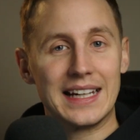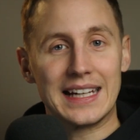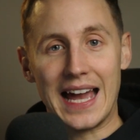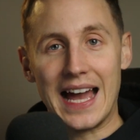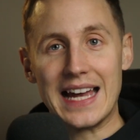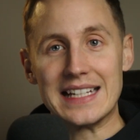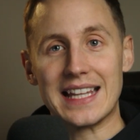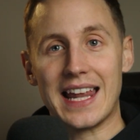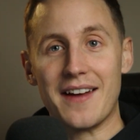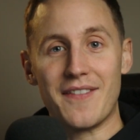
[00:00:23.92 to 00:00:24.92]
guys
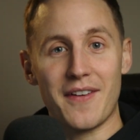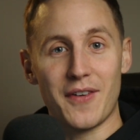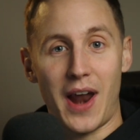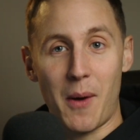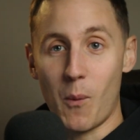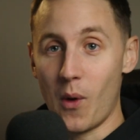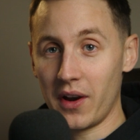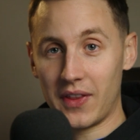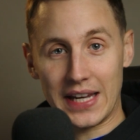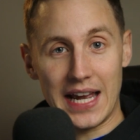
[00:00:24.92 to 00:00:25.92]
that I've ever... one
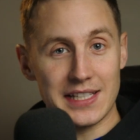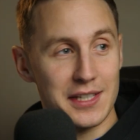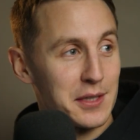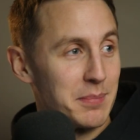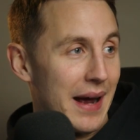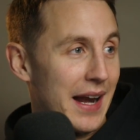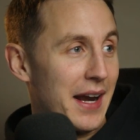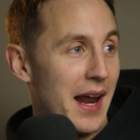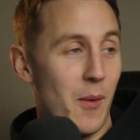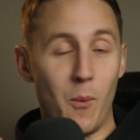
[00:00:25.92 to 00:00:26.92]
of the guys is smiling
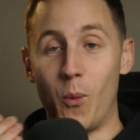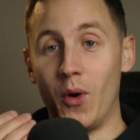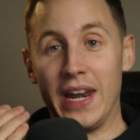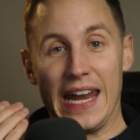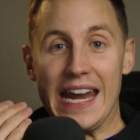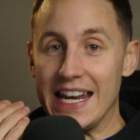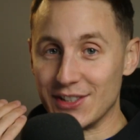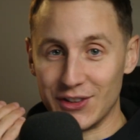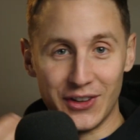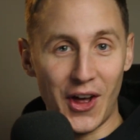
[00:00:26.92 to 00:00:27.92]
and one is
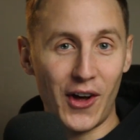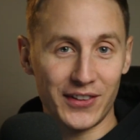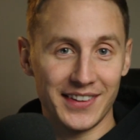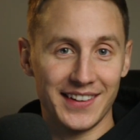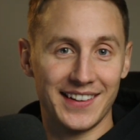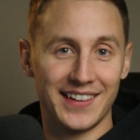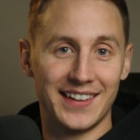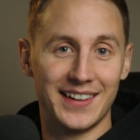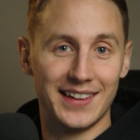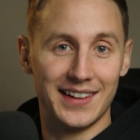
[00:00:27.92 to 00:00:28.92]
not.
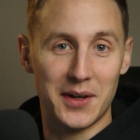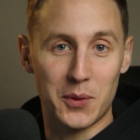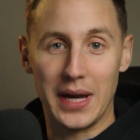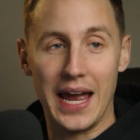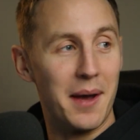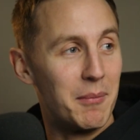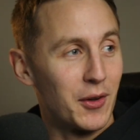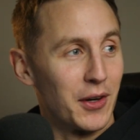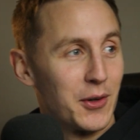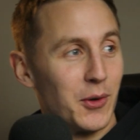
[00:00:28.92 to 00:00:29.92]
Okay, I'm
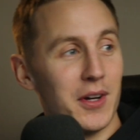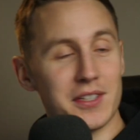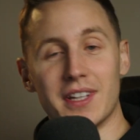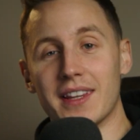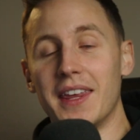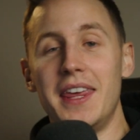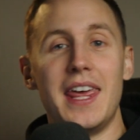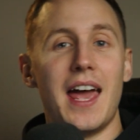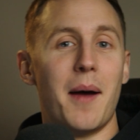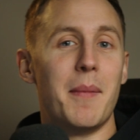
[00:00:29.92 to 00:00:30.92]
looking across at...
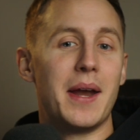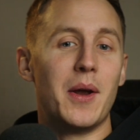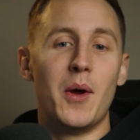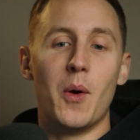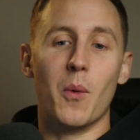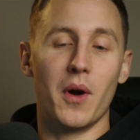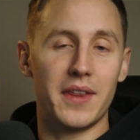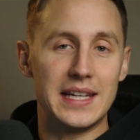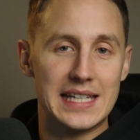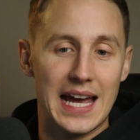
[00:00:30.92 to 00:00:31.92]
one of
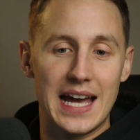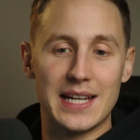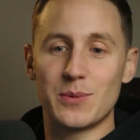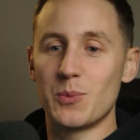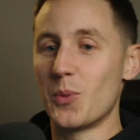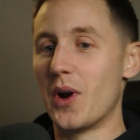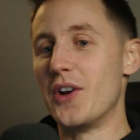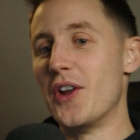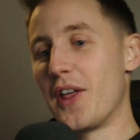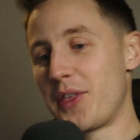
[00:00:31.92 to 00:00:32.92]
these guys wearing
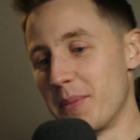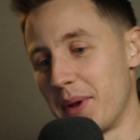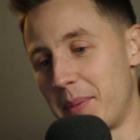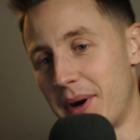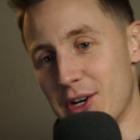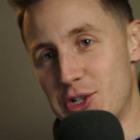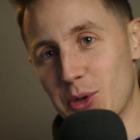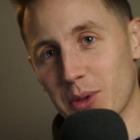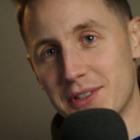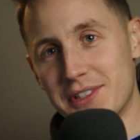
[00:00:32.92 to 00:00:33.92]
nothing but a pair of
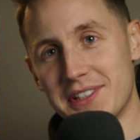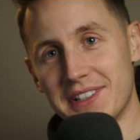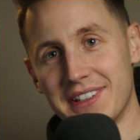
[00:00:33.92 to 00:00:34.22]
shorts,